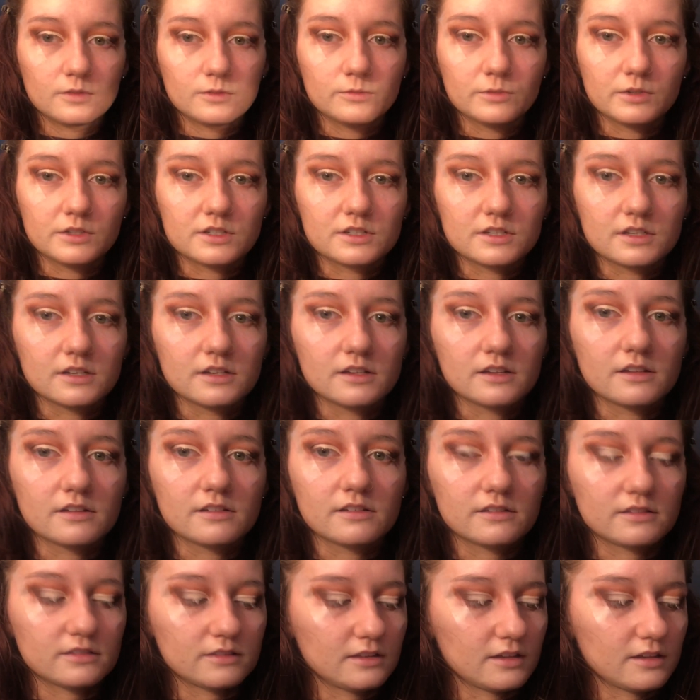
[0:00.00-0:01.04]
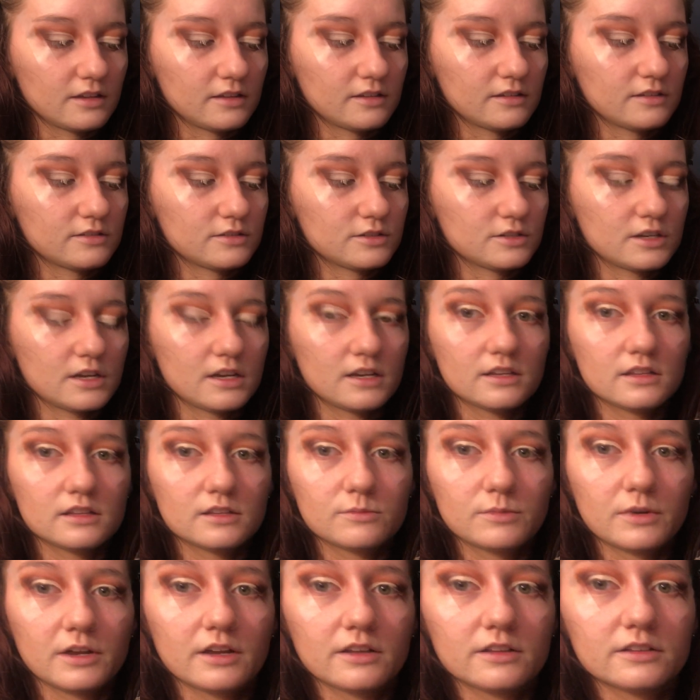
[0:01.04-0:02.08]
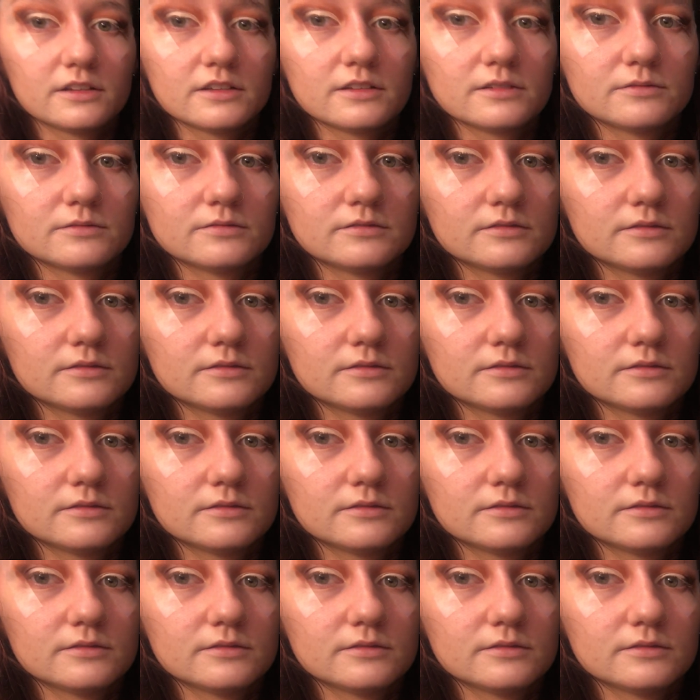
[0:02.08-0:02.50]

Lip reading: which is this shade in the palette.